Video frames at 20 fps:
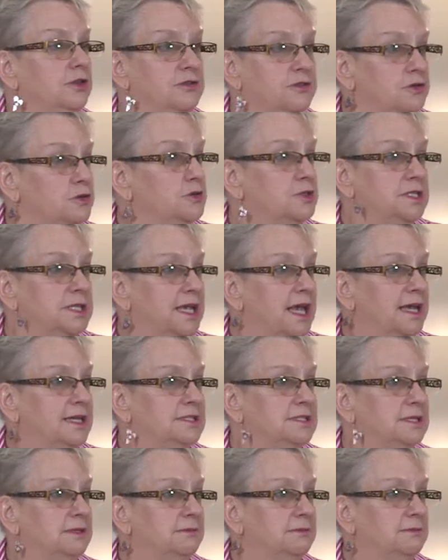
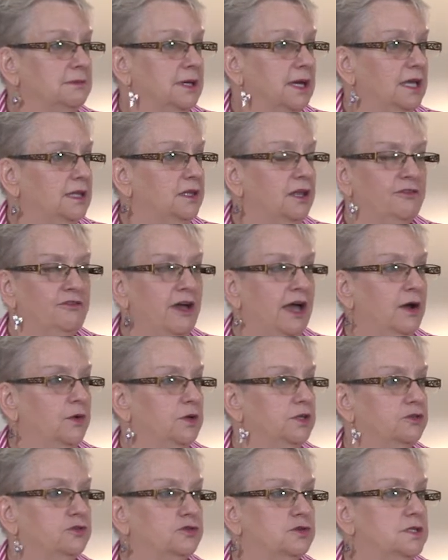enthusiasm. I love
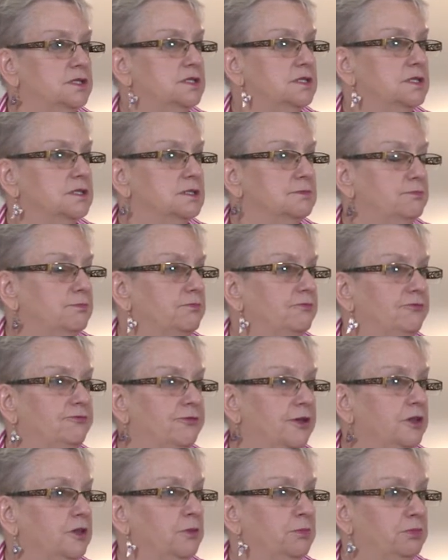how he treats his
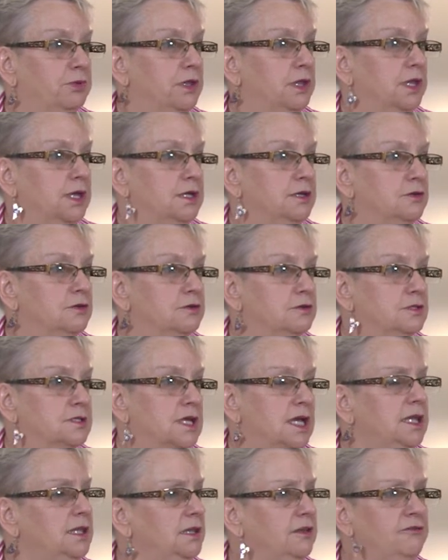fellow
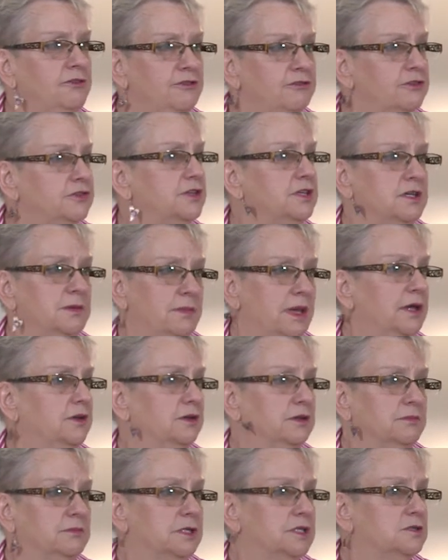players. I love everything
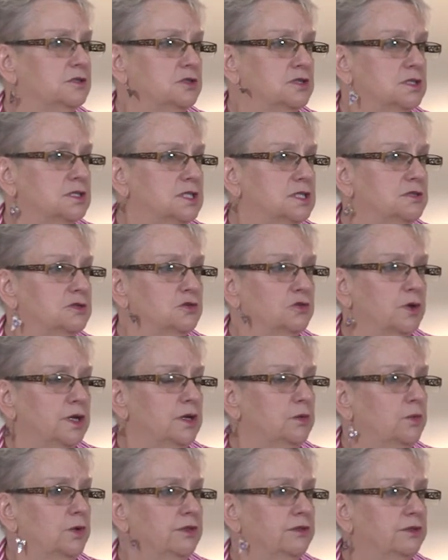about him. He's just, he's
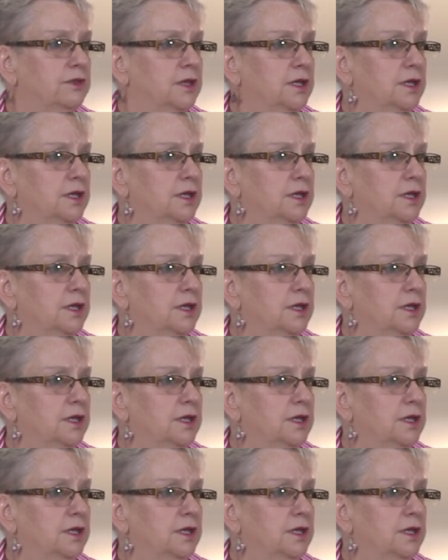great with